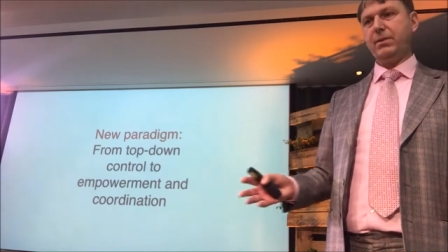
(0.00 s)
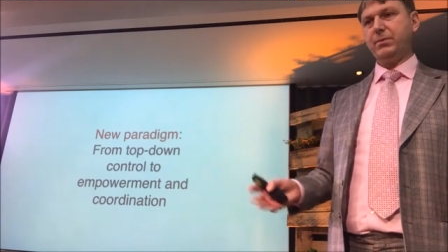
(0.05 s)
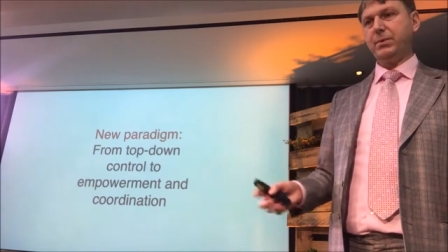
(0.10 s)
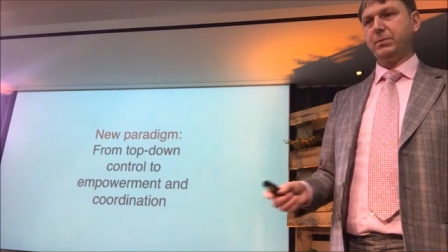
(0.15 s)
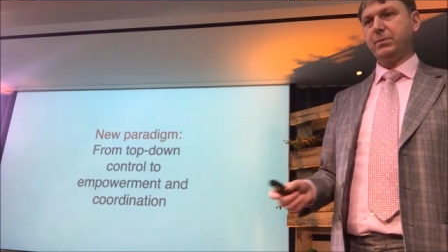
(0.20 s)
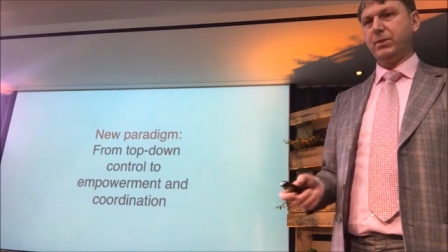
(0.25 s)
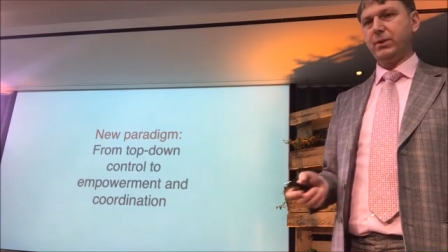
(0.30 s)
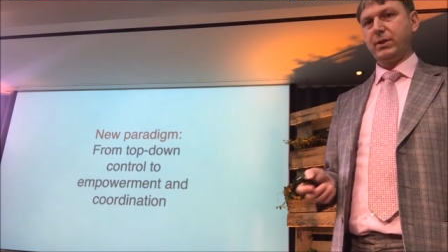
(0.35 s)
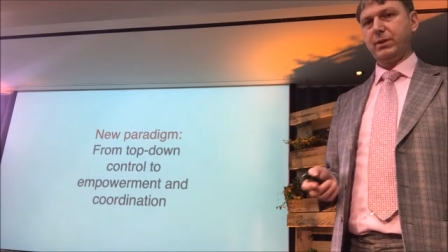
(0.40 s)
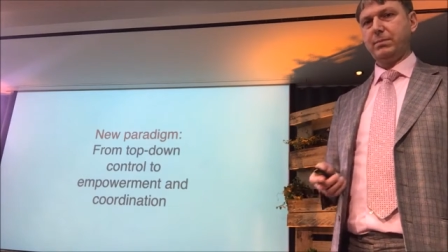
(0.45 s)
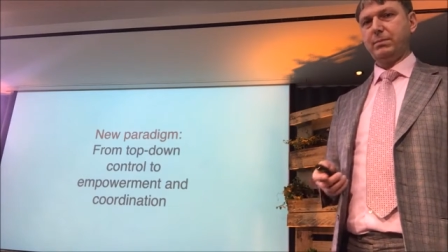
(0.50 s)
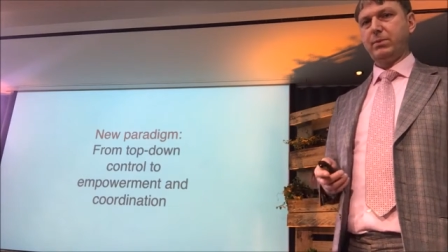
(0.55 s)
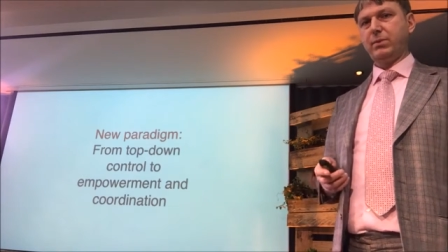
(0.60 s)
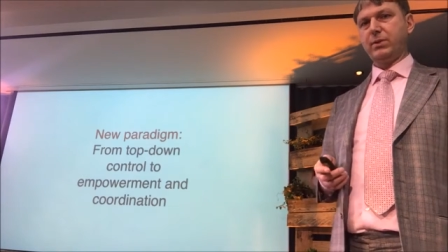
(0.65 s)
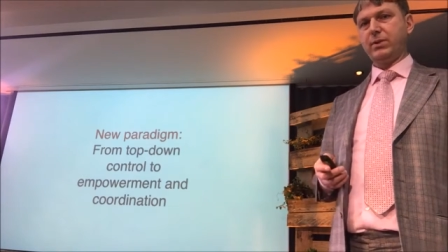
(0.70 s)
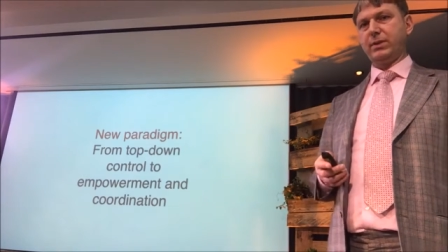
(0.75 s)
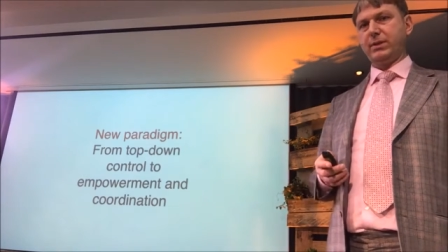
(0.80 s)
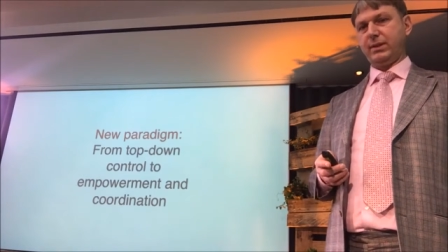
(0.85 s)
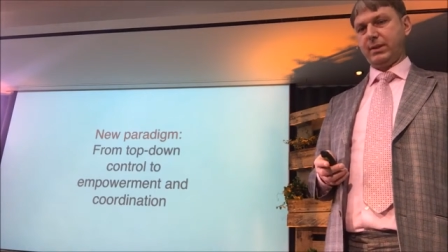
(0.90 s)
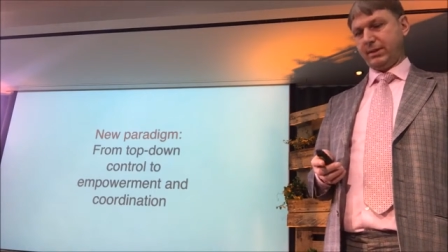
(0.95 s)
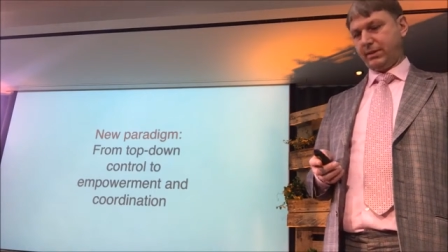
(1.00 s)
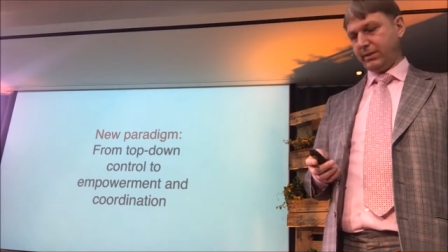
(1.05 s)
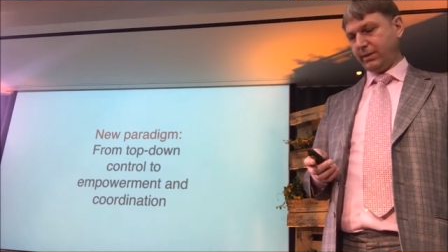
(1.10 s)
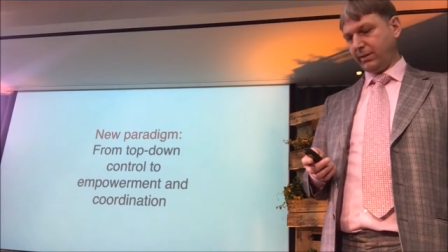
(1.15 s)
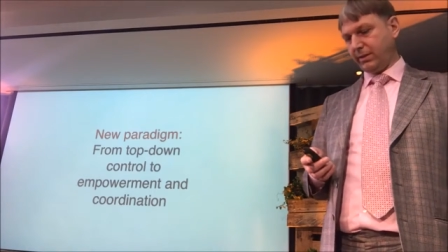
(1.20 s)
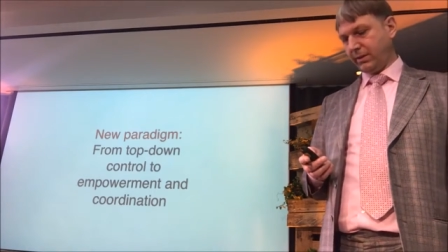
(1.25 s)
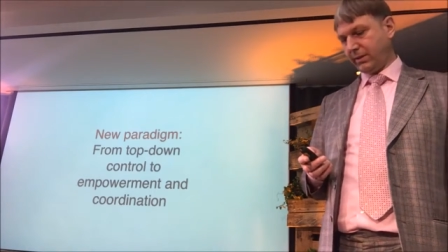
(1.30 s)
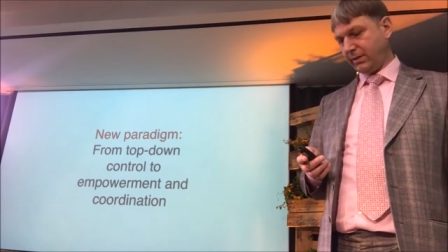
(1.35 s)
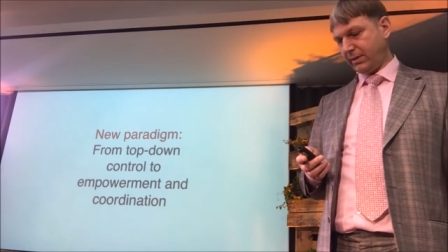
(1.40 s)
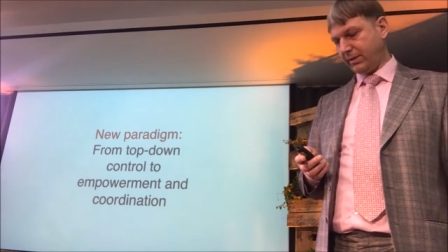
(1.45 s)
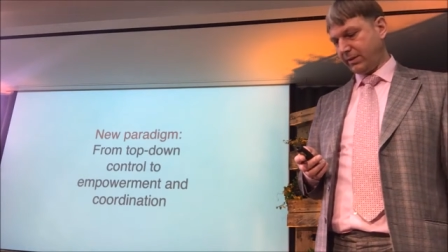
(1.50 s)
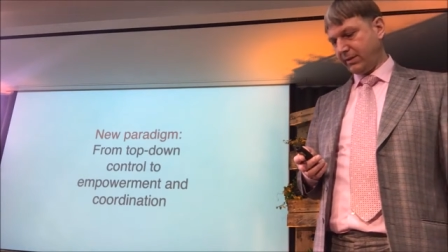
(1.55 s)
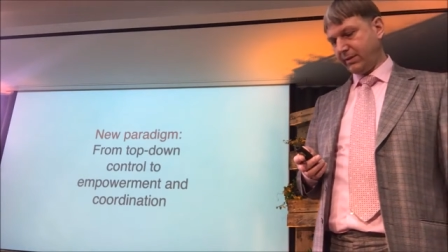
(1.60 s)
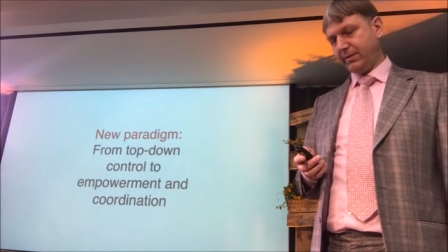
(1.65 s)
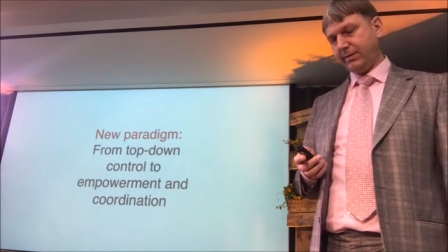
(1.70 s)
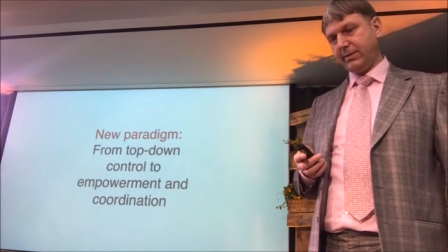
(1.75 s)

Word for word: ever more important the longer